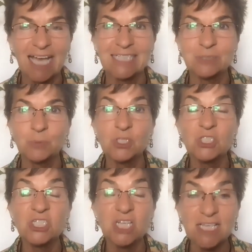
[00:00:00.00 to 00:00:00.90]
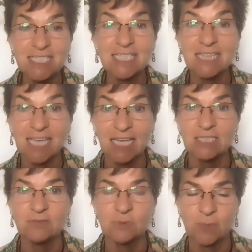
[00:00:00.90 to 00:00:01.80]
and we're just at the
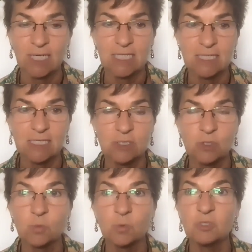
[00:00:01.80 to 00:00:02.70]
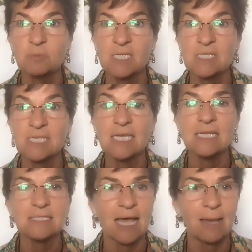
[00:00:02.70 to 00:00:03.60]
end of the rainy seasons, which means it
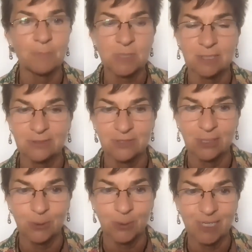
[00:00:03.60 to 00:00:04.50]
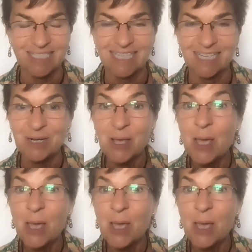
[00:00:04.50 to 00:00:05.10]
is absolutely glorious here